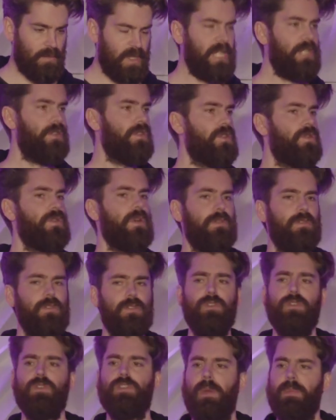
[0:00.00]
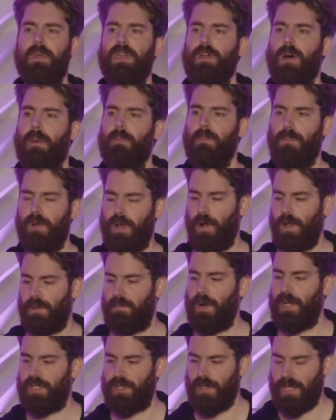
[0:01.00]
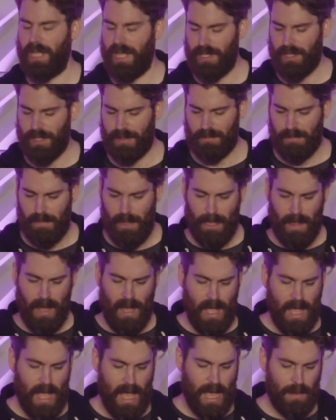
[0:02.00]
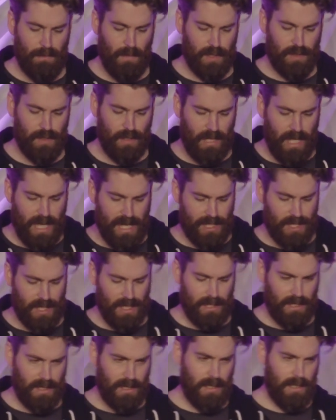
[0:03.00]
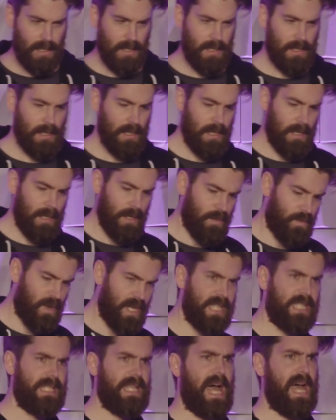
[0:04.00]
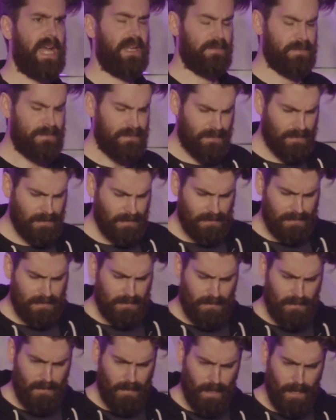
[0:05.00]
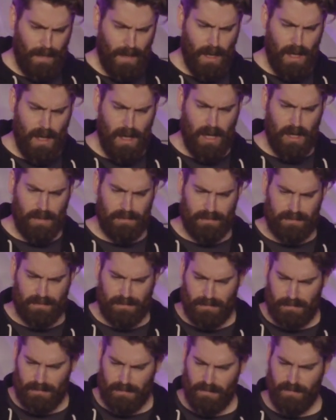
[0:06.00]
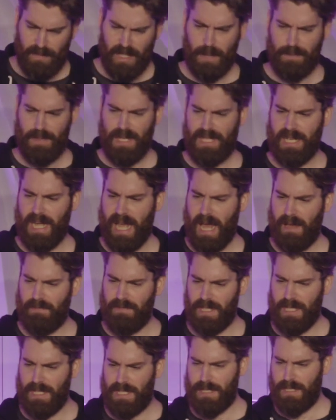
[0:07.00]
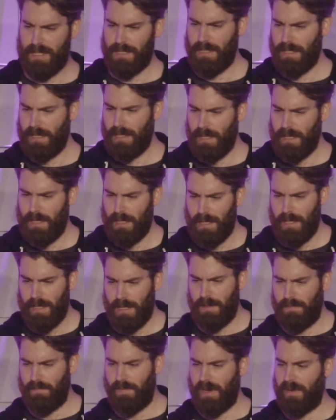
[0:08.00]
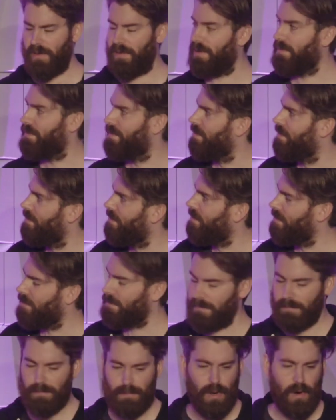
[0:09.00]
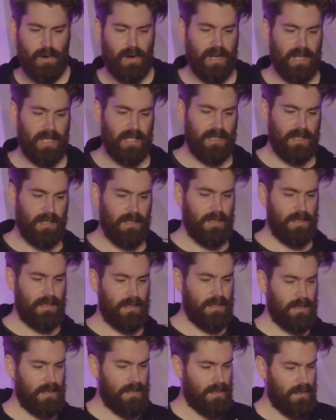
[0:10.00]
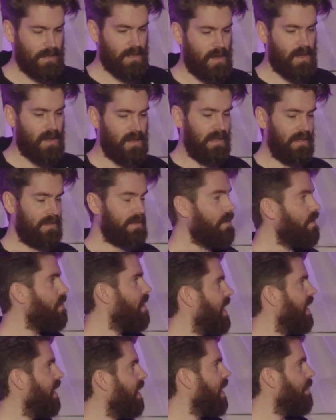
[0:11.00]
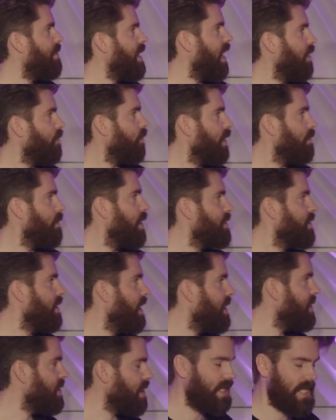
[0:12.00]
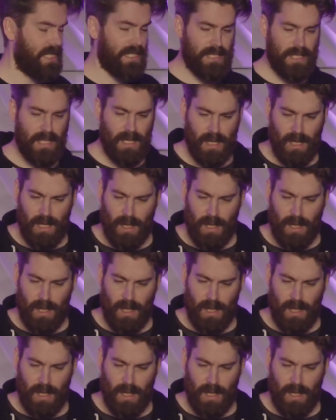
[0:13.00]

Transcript: need to do something called modulation. And modulation, what is that? Wikipedia have this very boring, long thing about what modulation is,